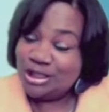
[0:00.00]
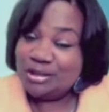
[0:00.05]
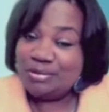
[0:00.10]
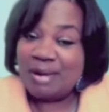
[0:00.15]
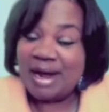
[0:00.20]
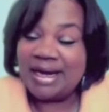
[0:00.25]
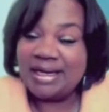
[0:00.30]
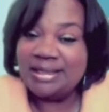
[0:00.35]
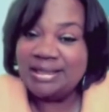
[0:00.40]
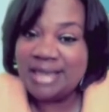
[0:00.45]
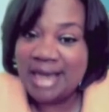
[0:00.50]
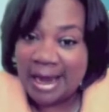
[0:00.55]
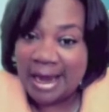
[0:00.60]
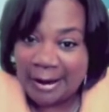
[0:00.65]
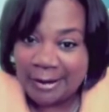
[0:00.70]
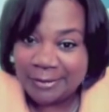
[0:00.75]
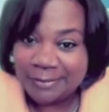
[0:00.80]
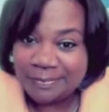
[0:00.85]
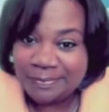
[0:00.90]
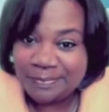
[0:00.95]
write it
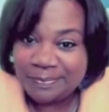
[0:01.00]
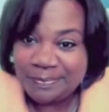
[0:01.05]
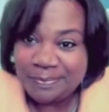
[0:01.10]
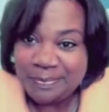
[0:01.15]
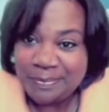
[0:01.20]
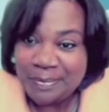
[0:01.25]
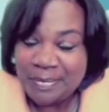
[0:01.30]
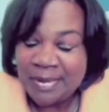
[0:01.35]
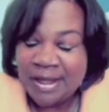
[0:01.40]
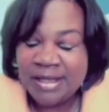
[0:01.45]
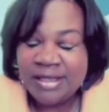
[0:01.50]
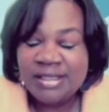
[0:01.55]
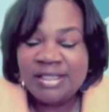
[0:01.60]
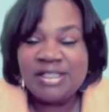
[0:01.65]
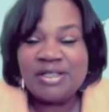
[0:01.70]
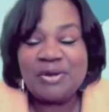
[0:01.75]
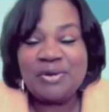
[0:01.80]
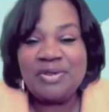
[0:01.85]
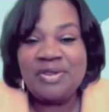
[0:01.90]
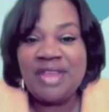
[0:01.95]
down.
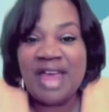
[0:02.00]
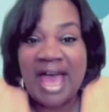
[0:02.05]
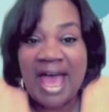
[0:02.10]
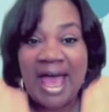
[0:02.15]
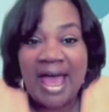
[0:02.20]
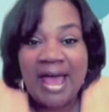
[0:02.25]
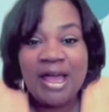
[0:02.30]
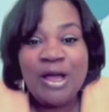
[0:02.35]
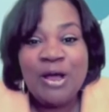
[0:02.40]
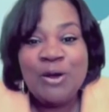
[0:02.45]
So that